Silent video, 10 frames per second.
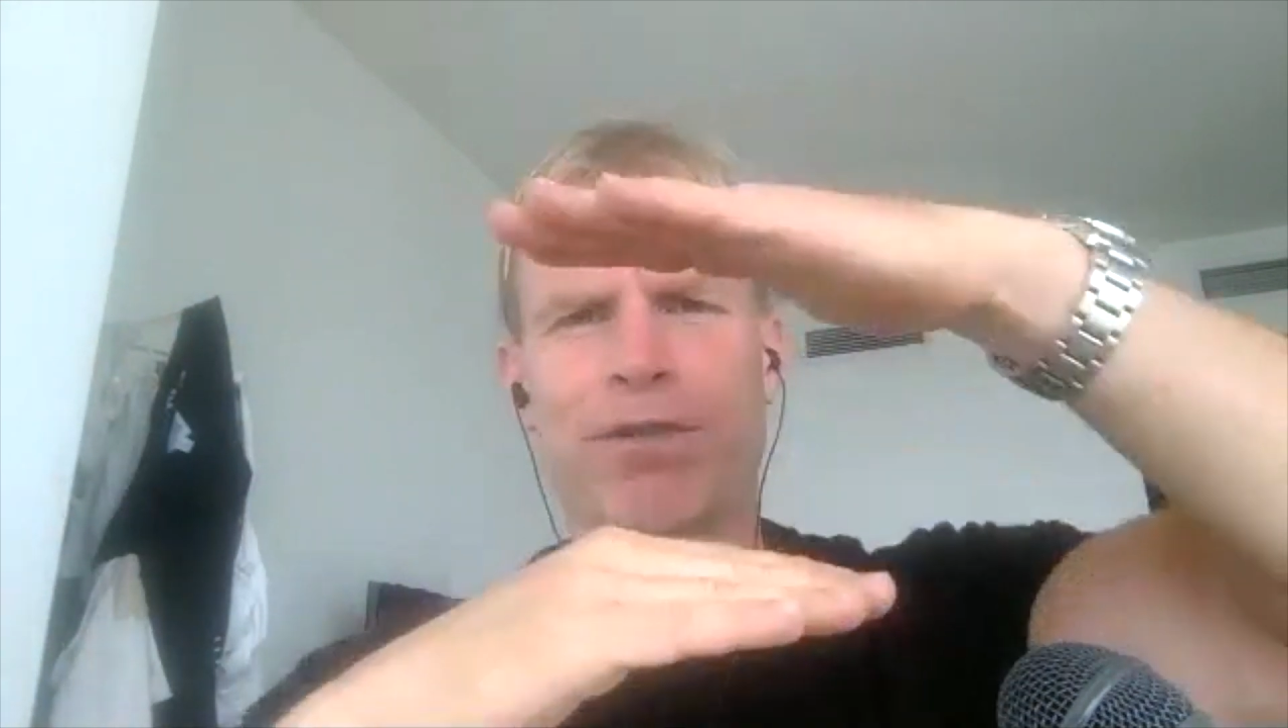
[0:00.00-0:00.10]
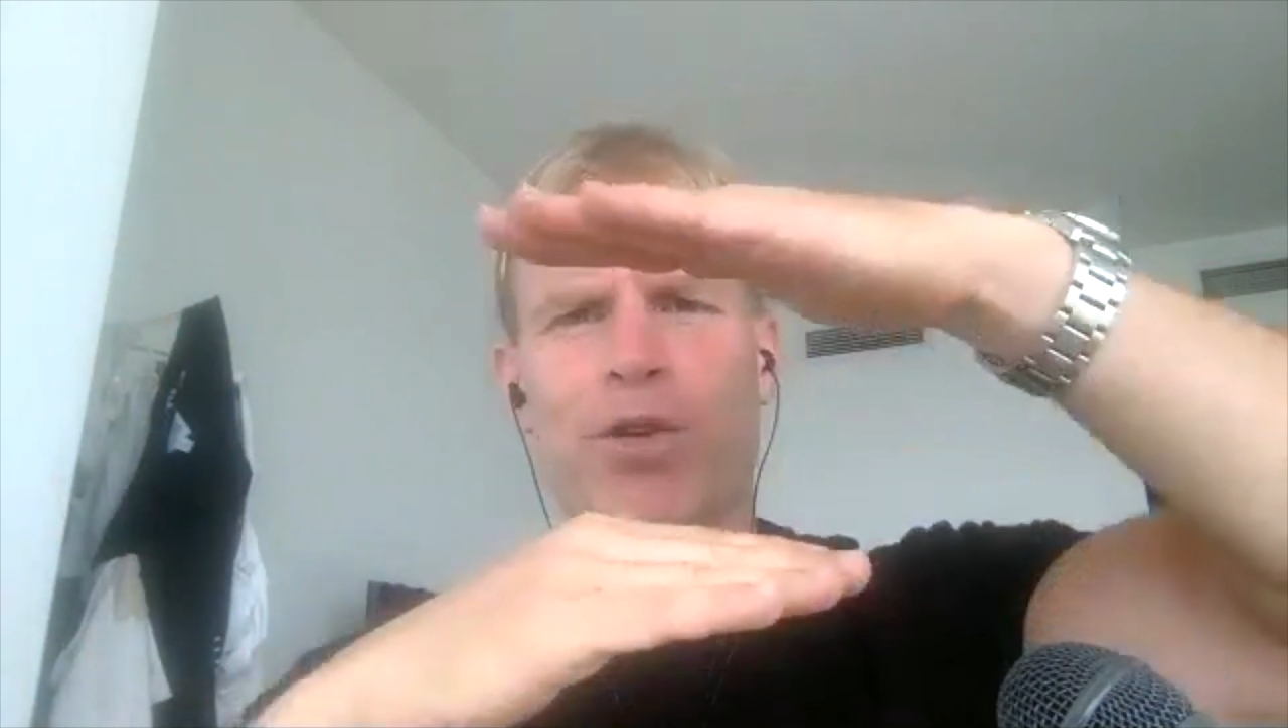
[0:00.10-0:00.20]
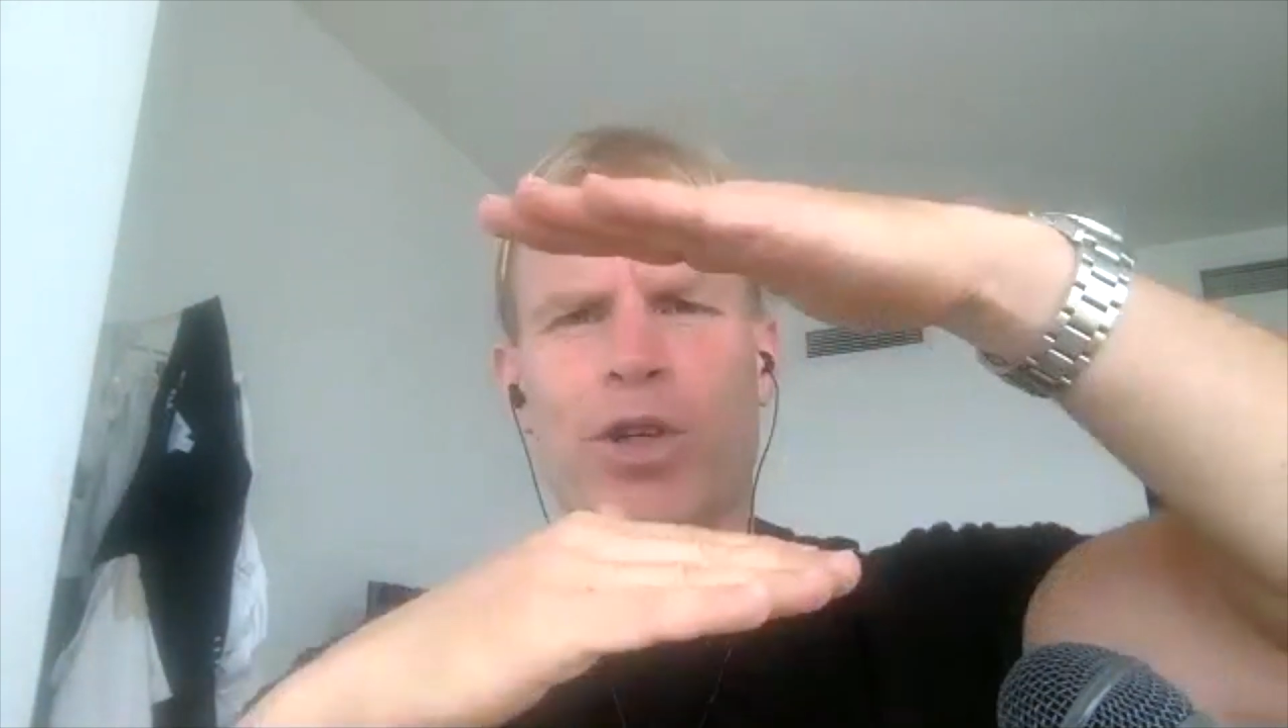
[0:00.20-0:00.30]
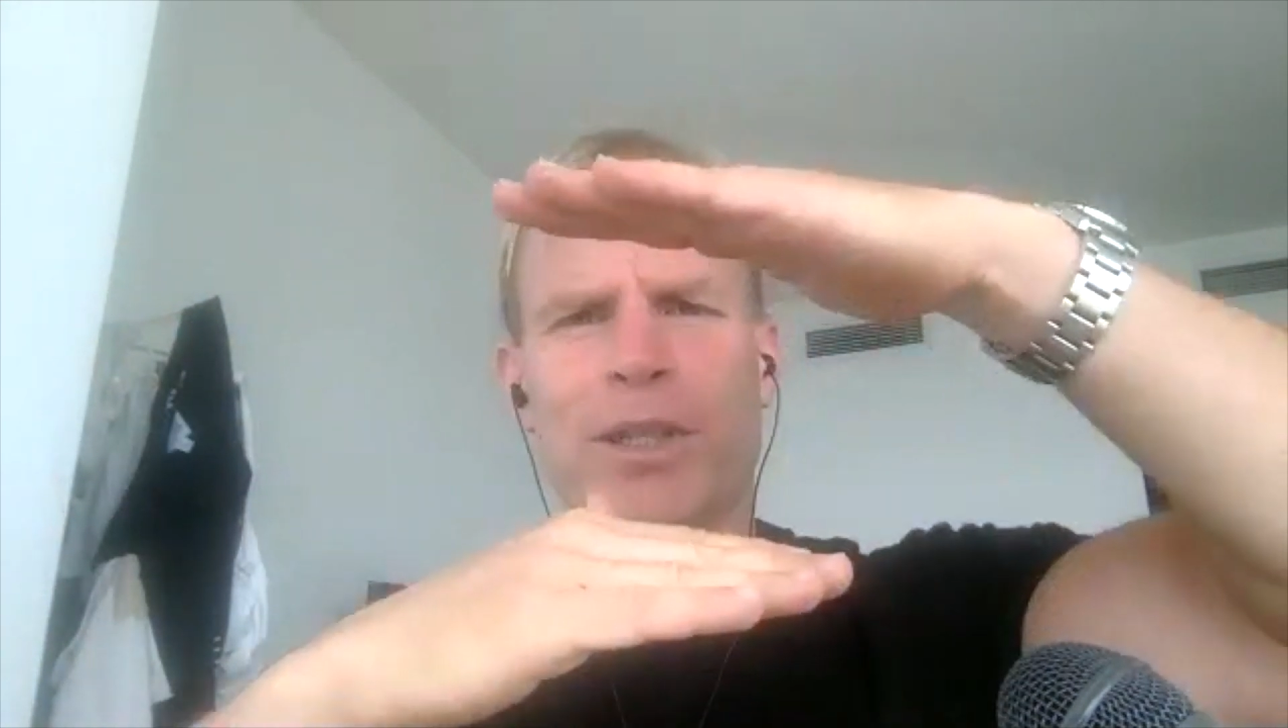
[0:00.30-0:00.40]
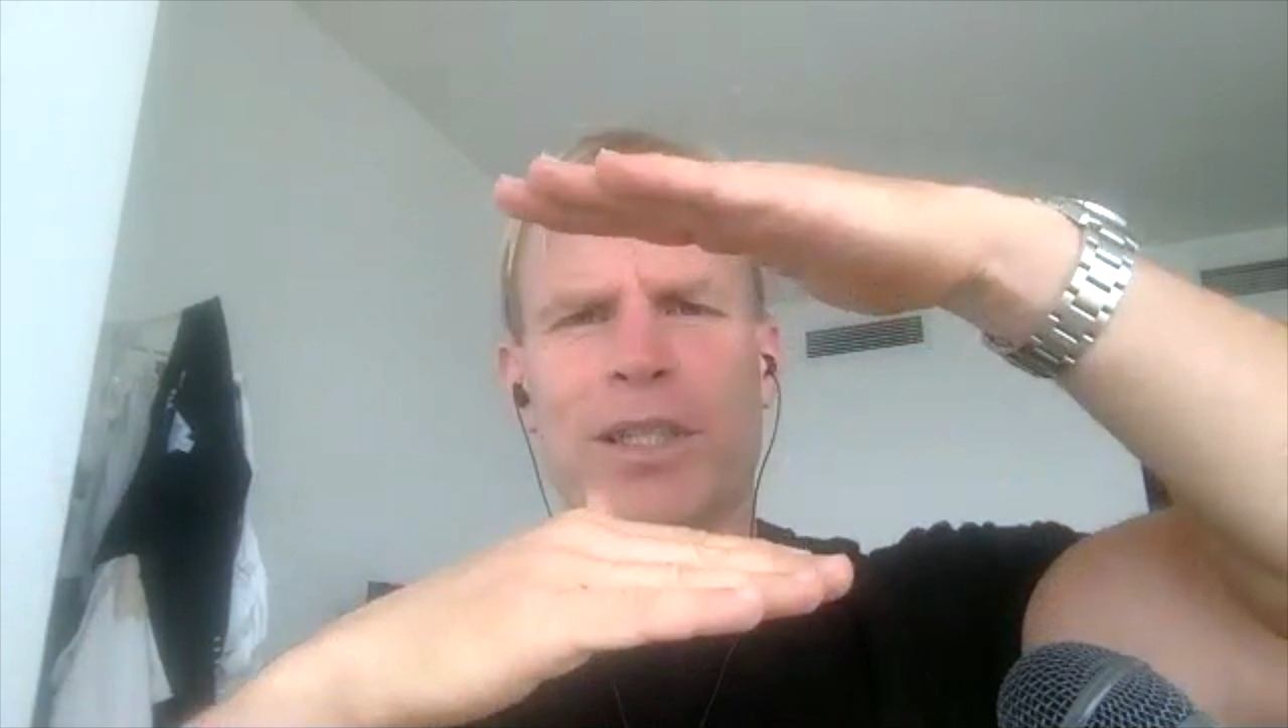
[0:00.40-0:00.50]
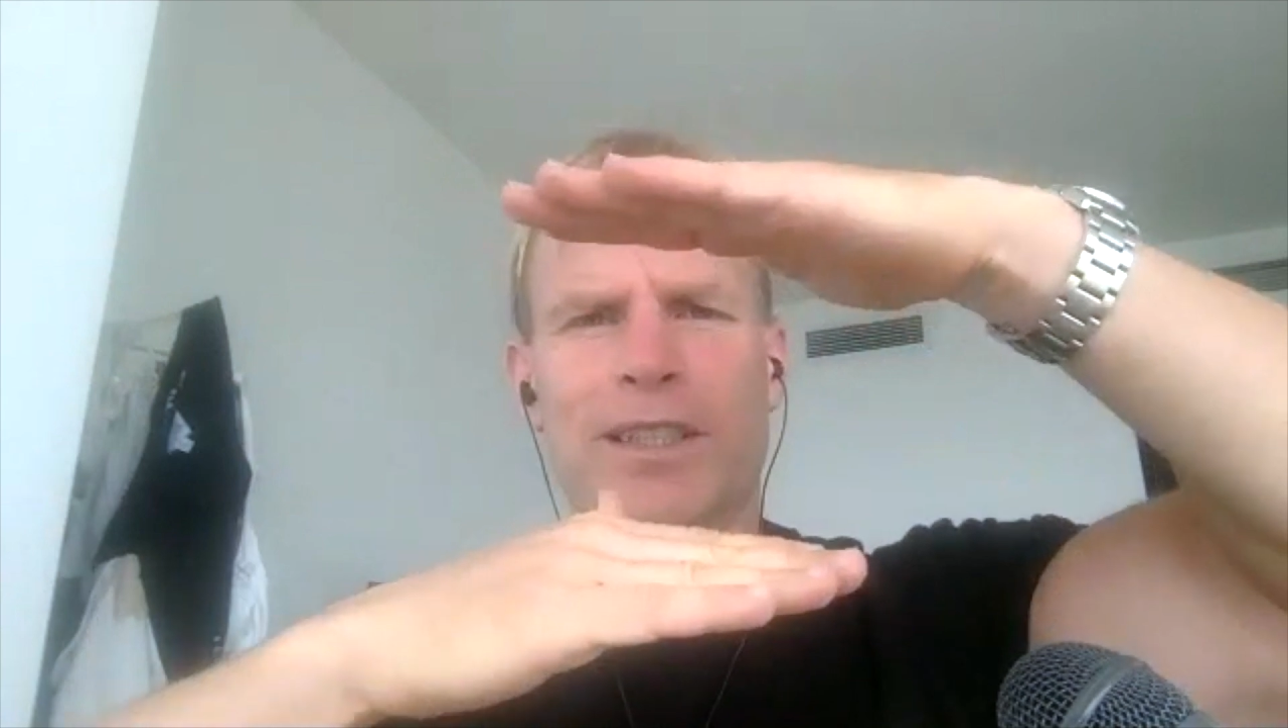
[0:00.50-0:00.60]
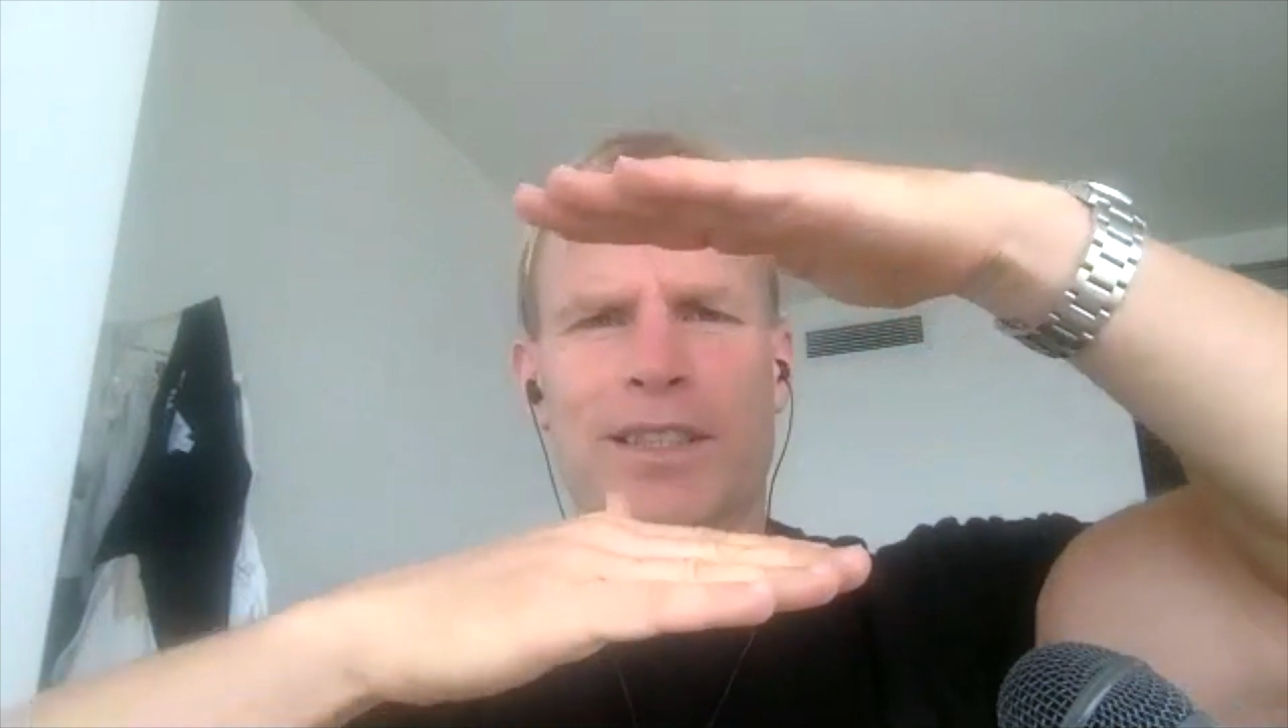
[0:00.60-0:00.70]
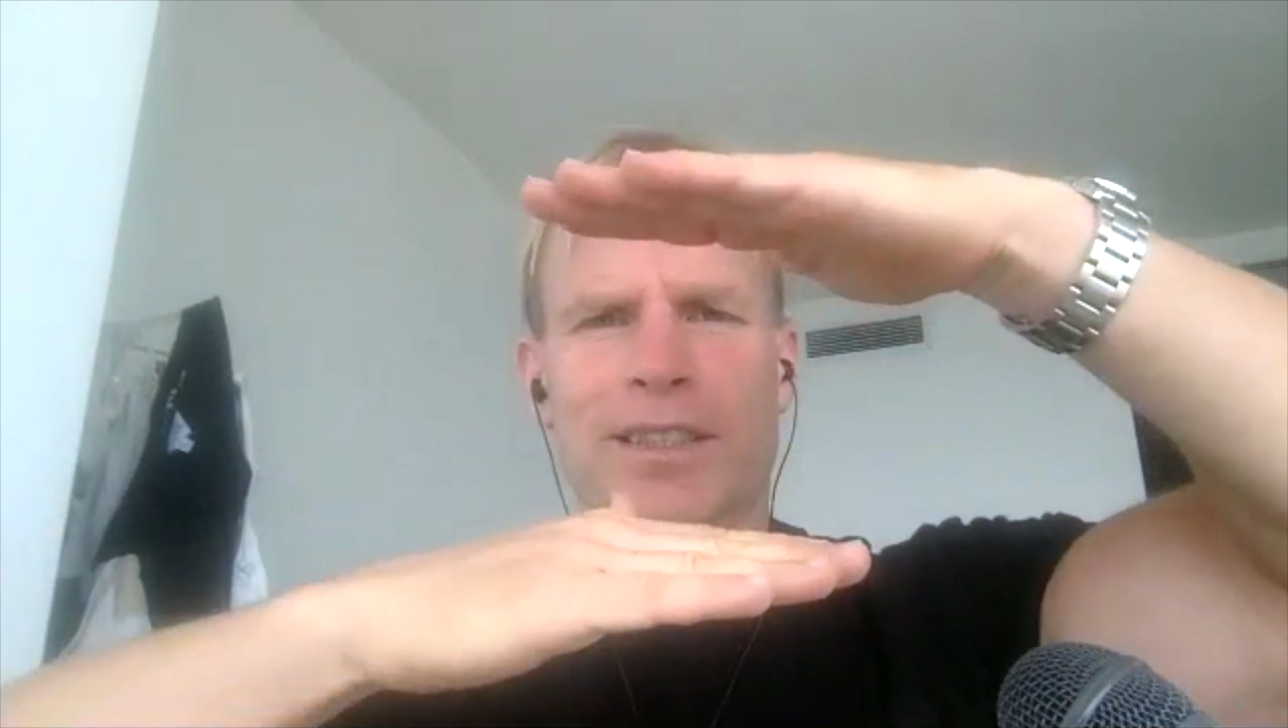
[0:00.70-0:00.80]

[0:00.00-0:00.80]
a formula